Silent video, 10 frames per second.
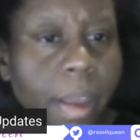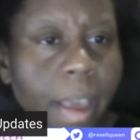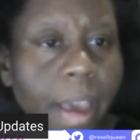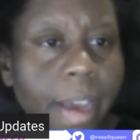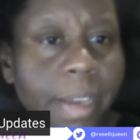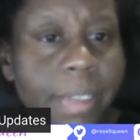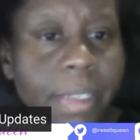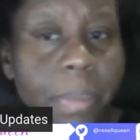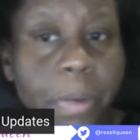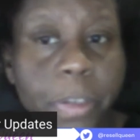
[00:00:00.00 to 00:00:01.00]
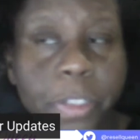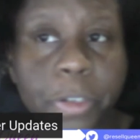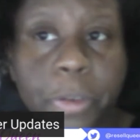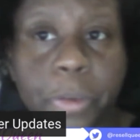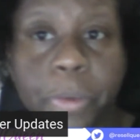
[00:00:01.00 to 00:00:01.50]
as the person
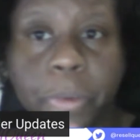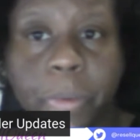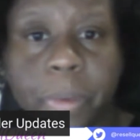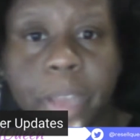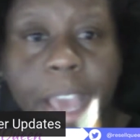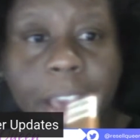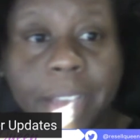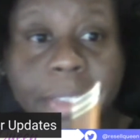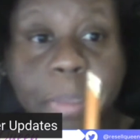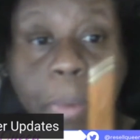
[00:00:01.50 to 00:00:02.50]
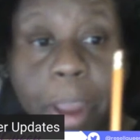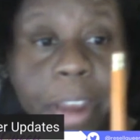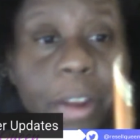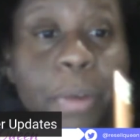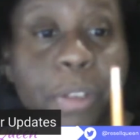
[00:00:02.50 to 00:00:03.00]
who has the brand
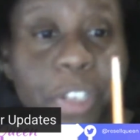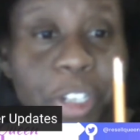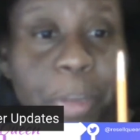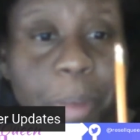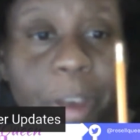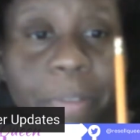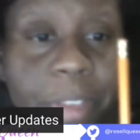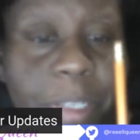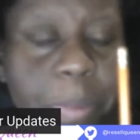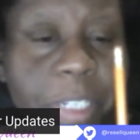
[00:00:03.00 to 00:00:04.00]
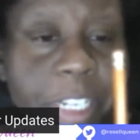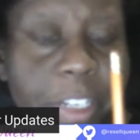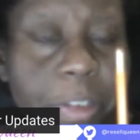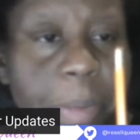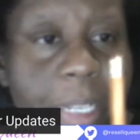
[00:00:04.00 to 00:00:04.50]
ownership of this
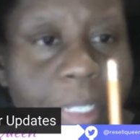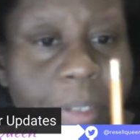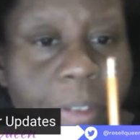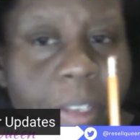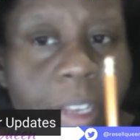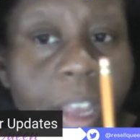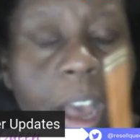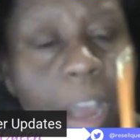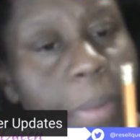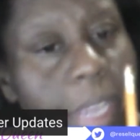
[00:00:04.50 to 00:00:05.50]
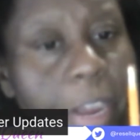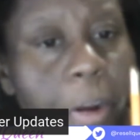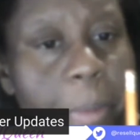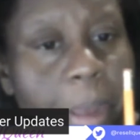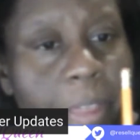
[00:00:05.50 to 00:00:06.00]
particular pencil. I would care
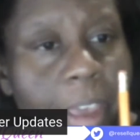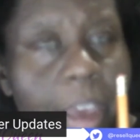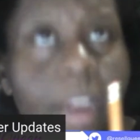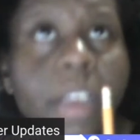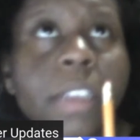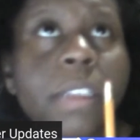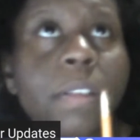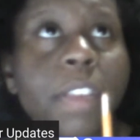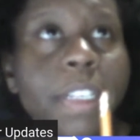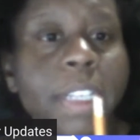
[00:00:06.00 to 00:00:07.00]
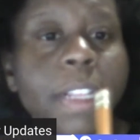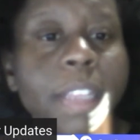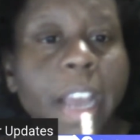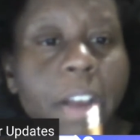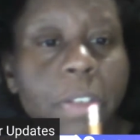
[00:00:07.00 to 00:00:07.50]
about that. So this
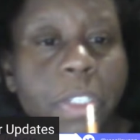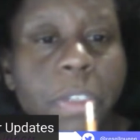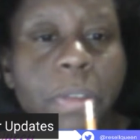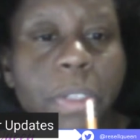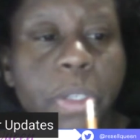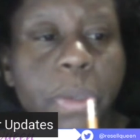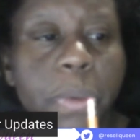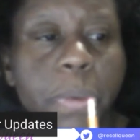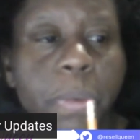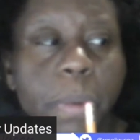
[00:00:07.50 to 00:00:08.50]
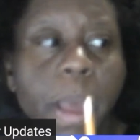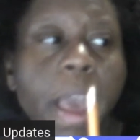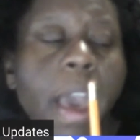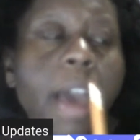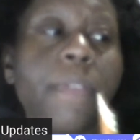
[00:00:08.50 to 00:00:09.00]
allows you to
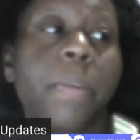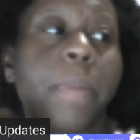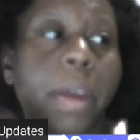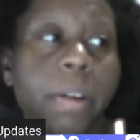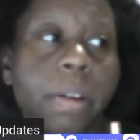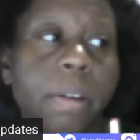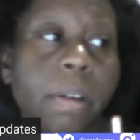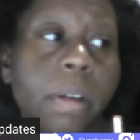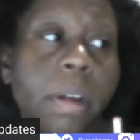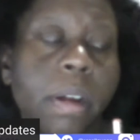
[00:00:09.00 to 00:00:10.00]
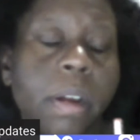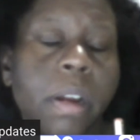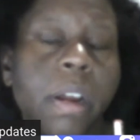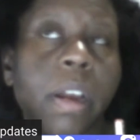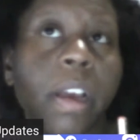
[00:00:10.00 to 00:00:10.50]
have a better
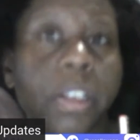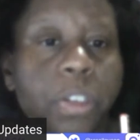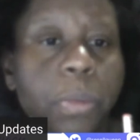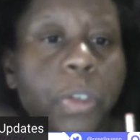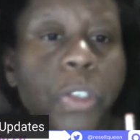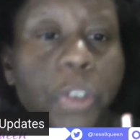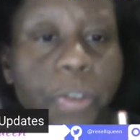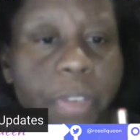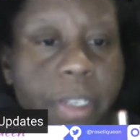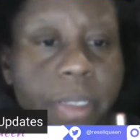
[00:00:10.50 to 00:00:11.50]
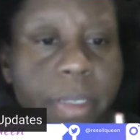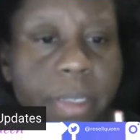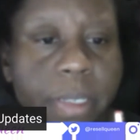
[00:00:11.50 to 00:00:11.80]
customer service